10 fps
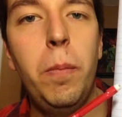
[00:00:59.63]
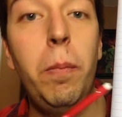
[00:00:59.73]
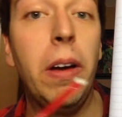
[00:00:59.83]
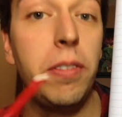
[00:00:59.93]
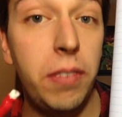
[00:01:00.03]

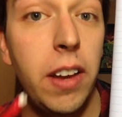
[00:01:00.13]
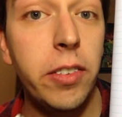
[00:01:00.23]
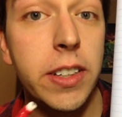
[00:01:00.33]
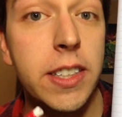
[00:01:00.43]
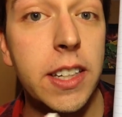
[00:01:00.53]
My
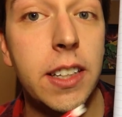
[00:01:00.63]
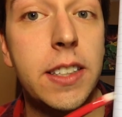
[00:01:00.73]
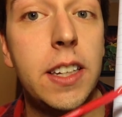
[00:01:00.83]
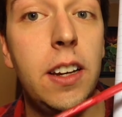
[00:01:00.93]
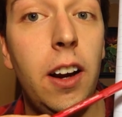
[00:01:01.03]
favorite
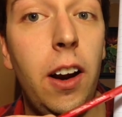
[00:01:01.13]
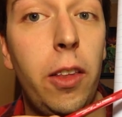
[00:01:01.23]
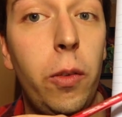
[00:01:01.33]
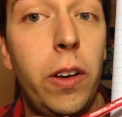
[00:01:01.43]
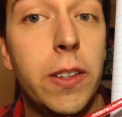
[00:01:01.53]
seats are
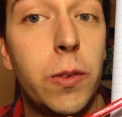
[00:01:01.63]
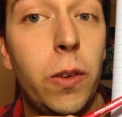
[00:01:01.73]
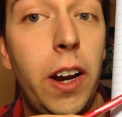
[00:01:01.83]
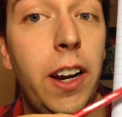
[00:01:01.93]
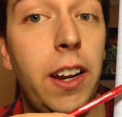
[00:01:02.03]
the ones
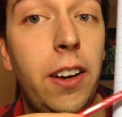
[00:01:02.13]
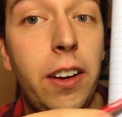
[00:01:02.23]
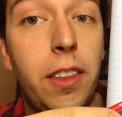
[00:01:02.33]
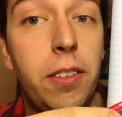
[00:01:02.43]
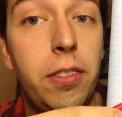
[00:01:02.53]
right here
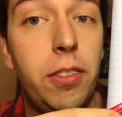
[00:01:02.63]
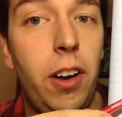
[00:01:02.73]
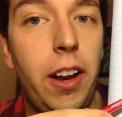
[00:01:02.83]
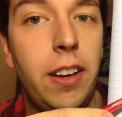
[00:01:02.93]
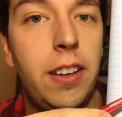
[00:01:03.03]
at the
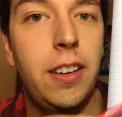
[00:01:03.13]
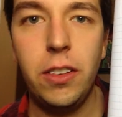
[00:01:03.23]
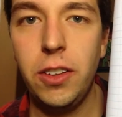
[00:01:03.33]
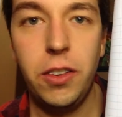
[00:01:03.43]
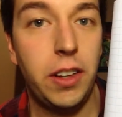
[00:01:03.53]
front.
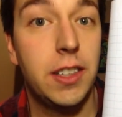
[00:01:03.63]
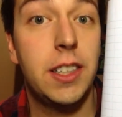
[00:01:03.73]
You can